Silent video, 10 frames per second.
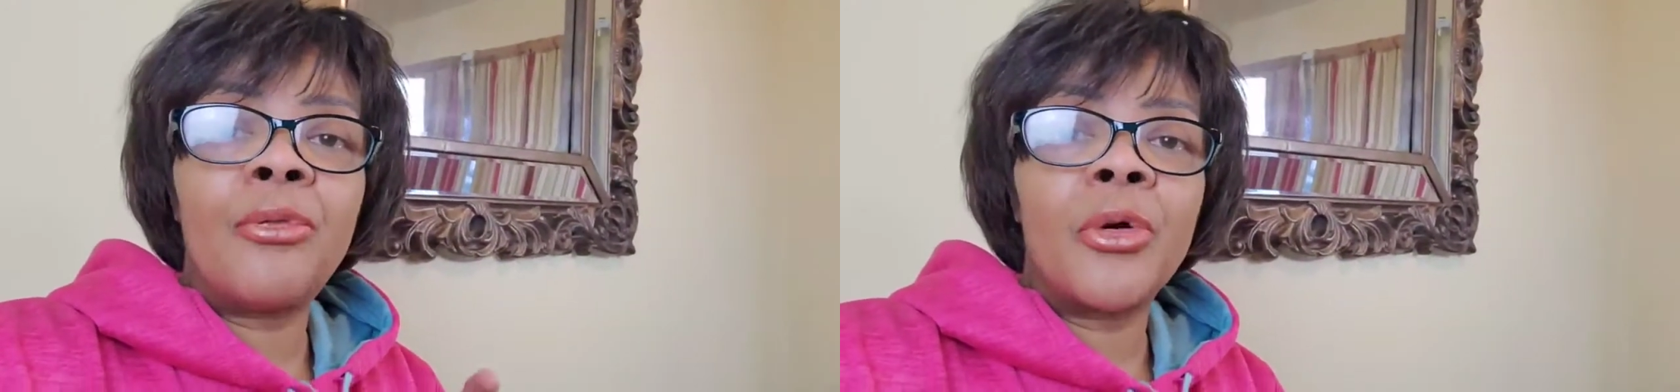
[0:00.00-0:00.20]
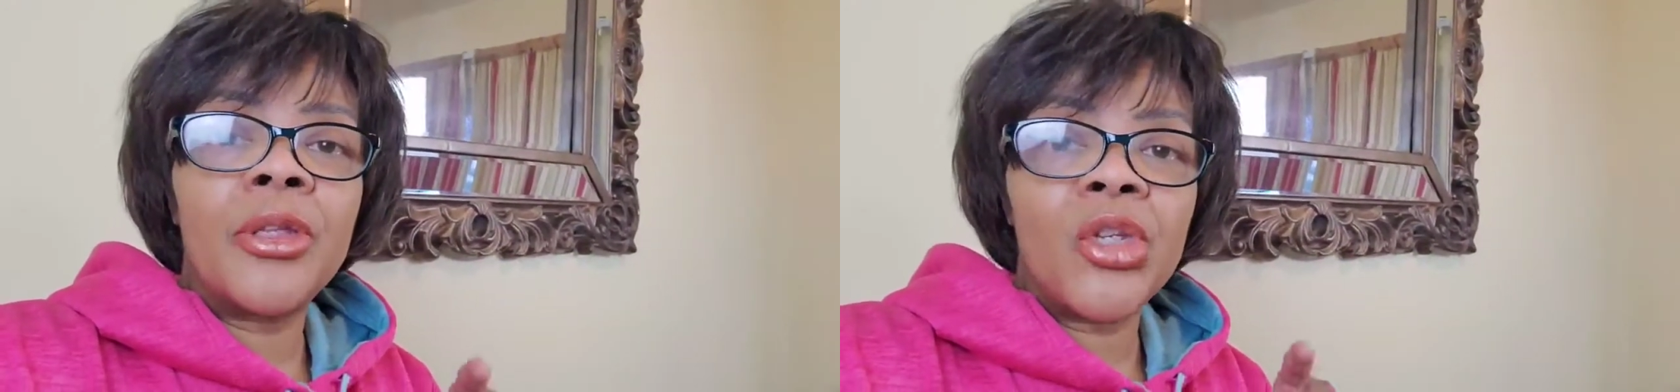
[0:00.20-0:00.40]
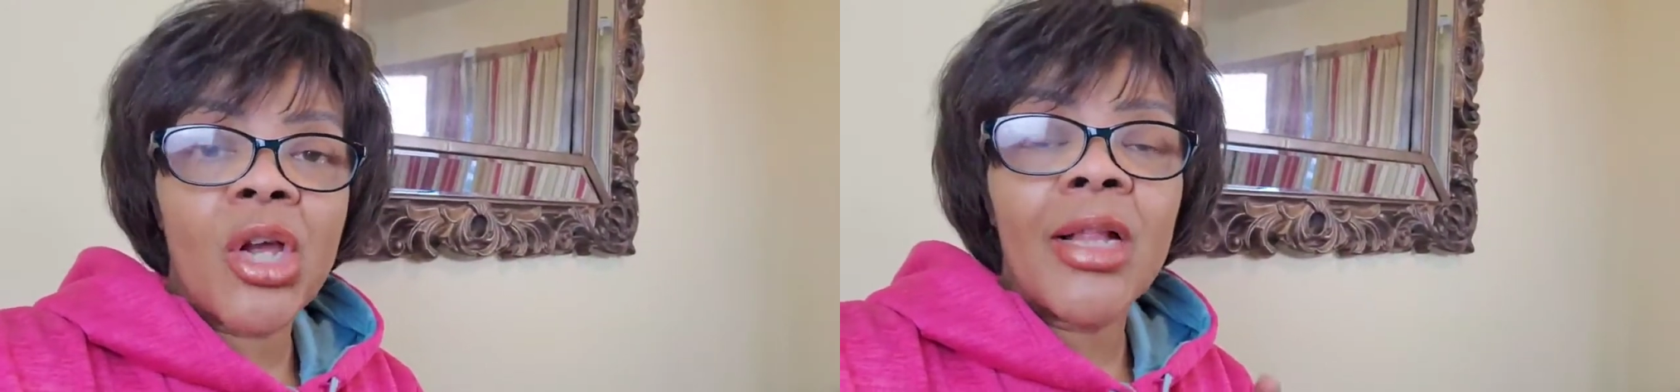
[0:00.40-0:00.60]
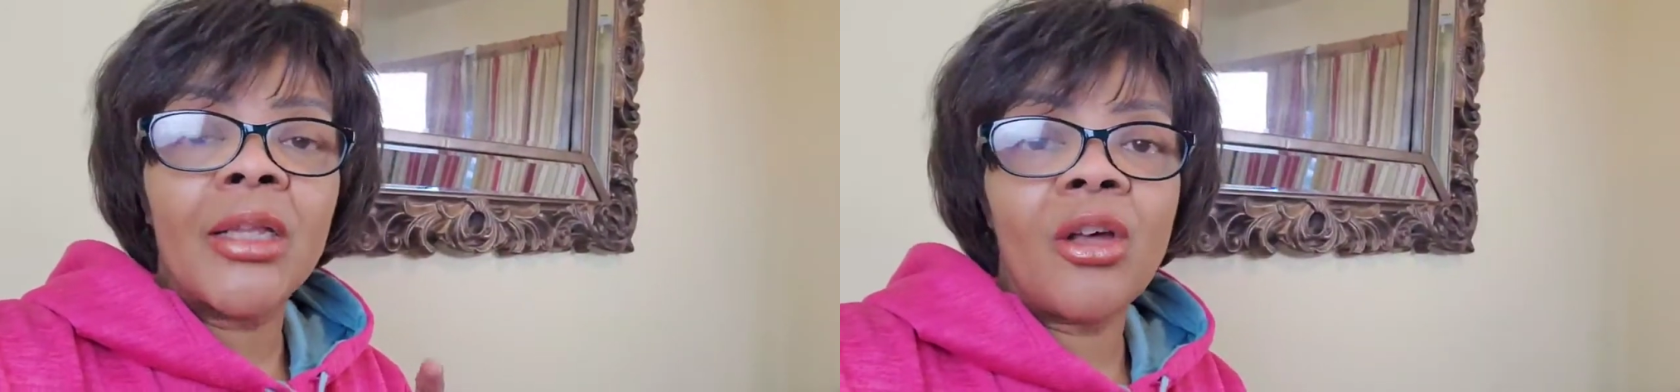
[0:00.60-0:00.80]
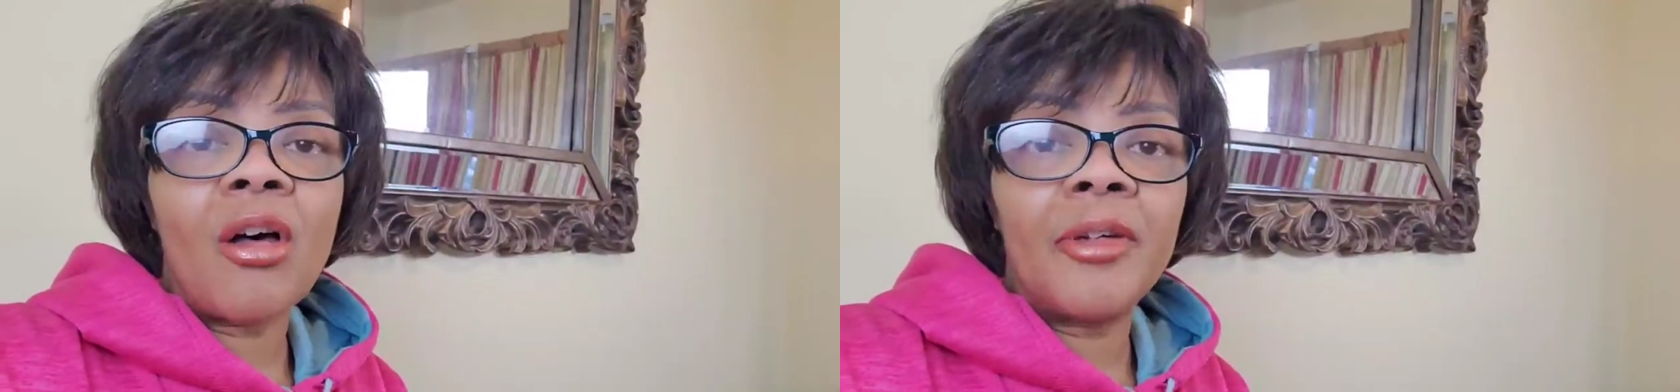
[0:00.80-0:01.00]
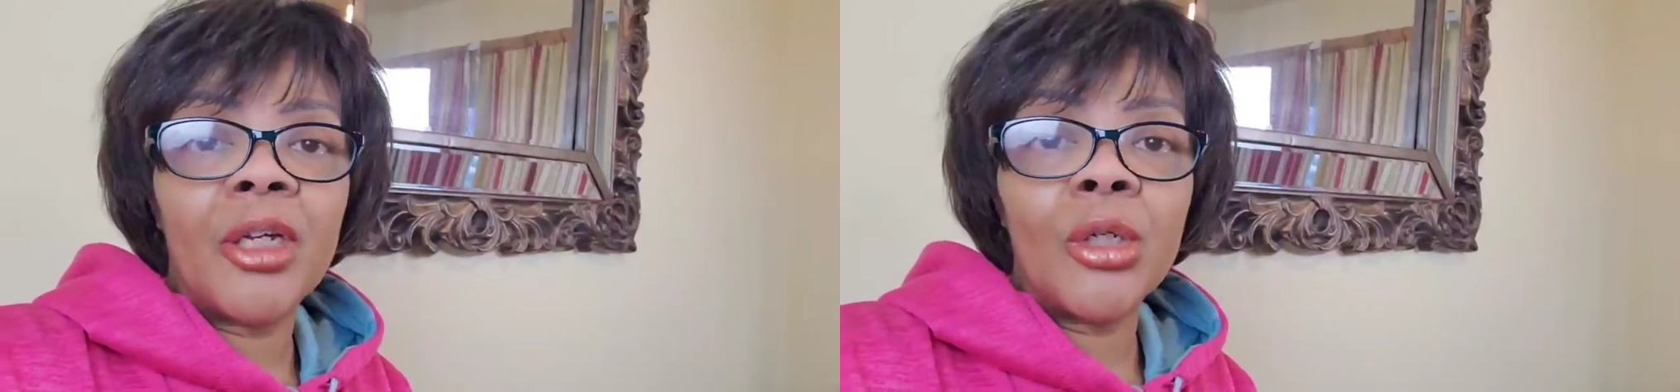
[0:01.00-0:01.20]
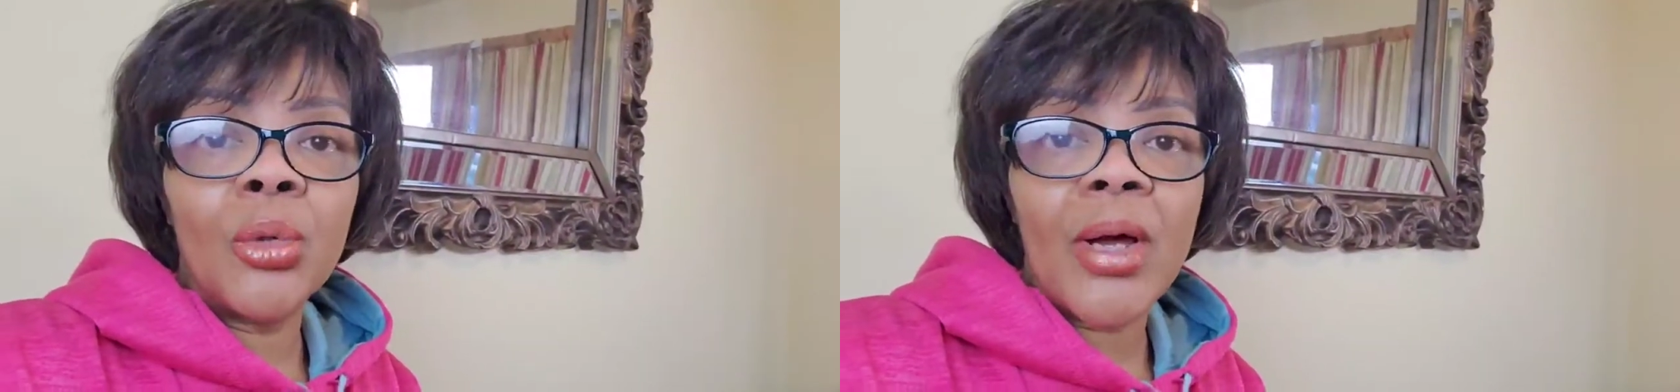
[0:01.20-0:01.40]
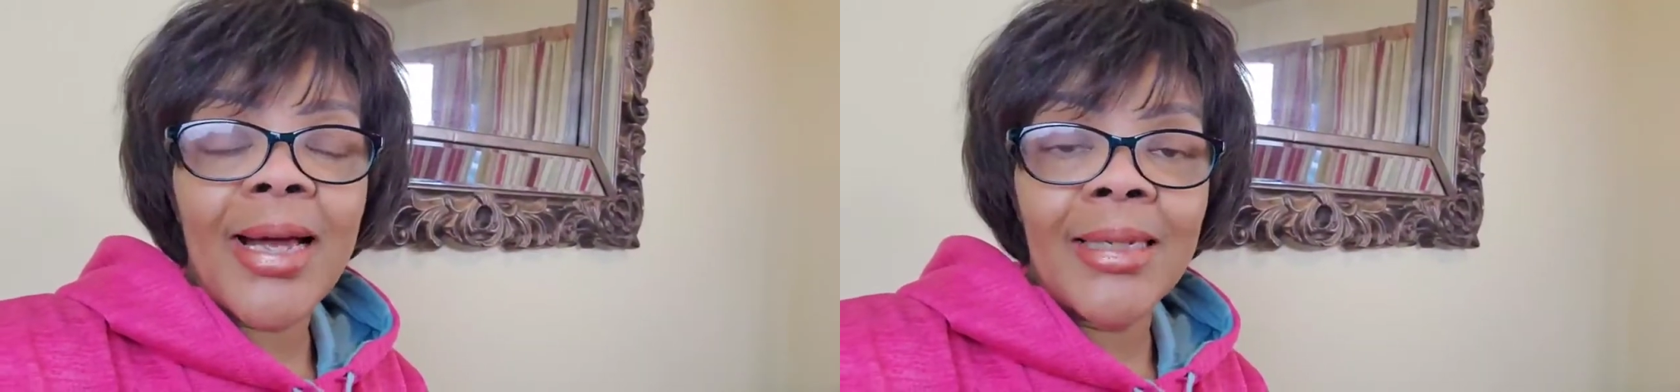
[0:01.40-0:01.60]
for the chocolate coffee
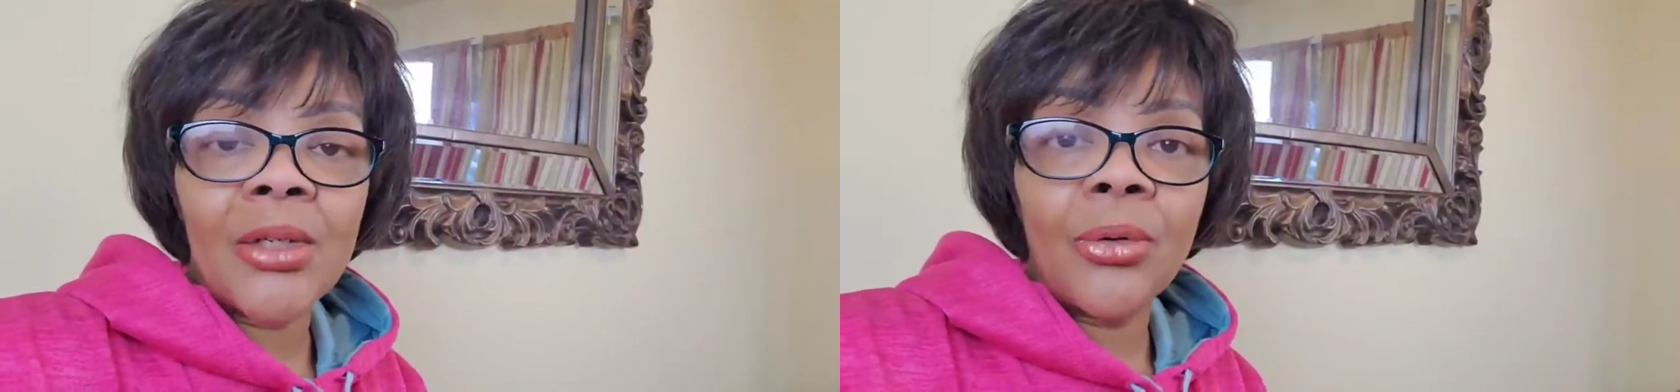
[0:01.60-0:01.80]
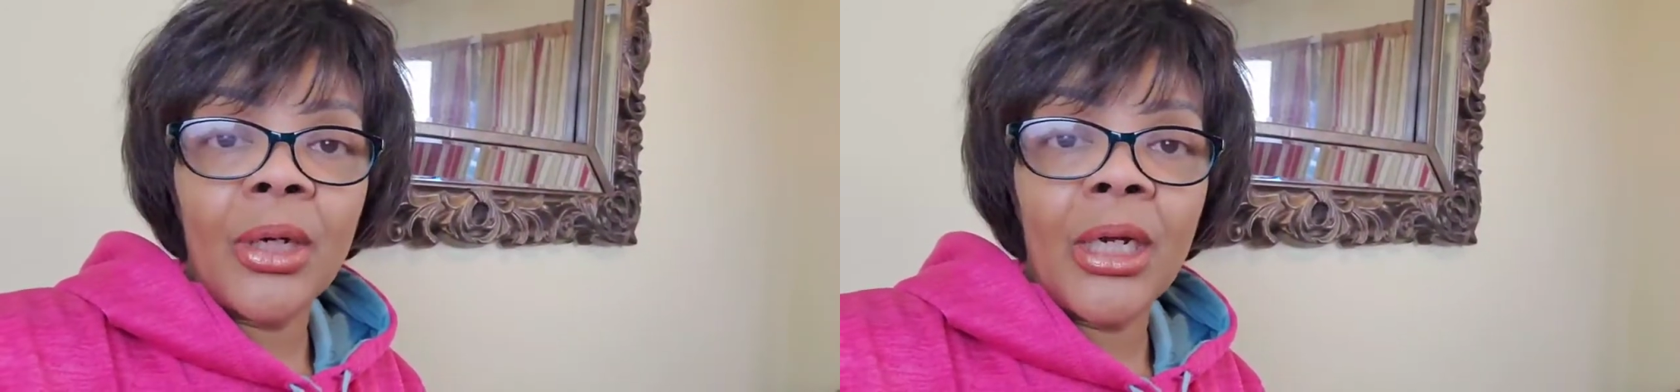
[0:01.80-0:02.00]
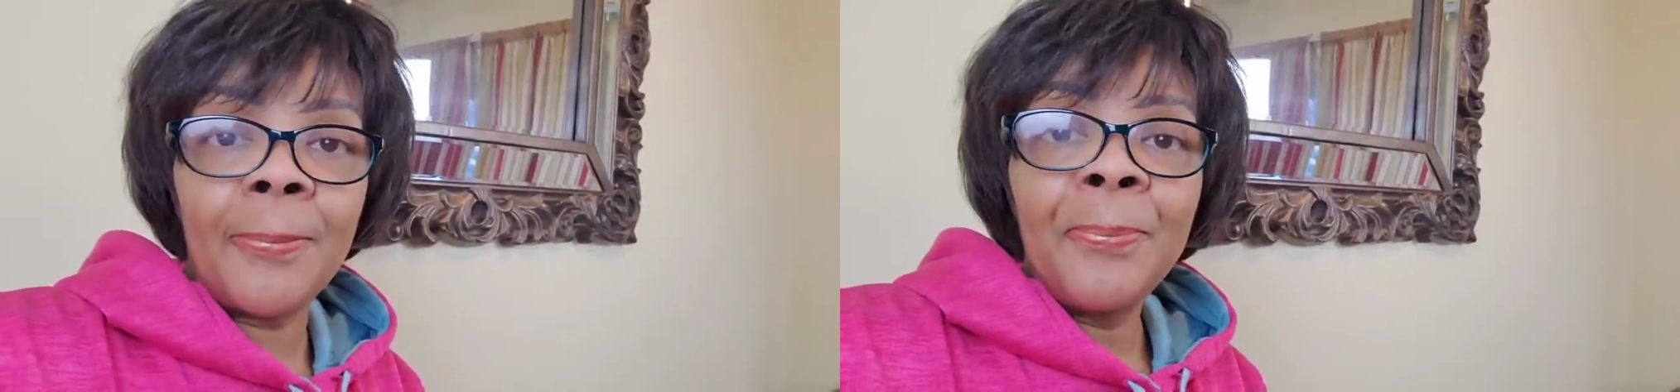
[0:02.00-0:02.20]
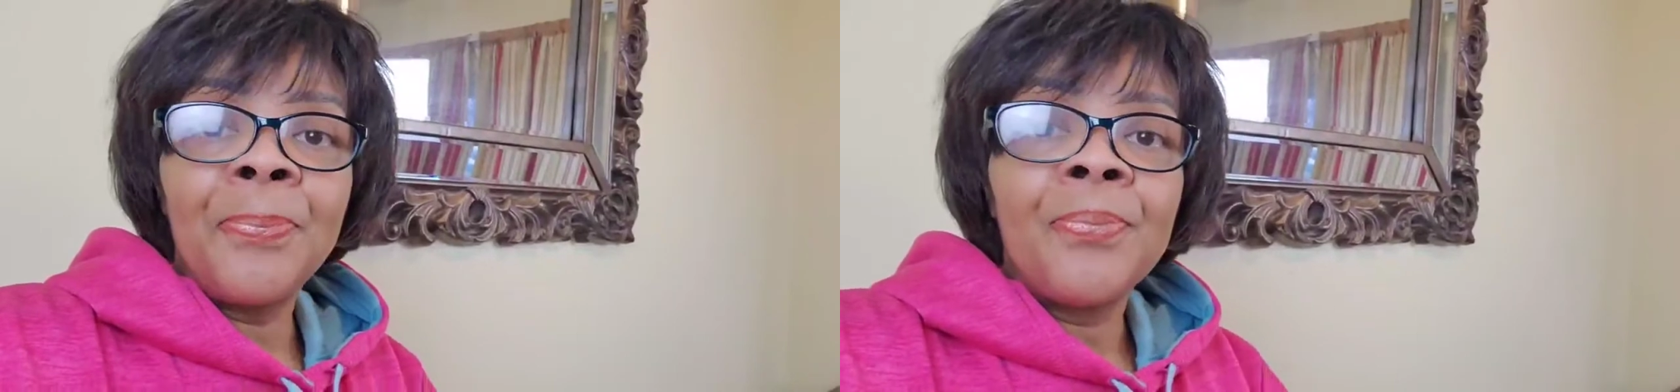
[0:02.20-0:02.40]
Kahlua ice cream,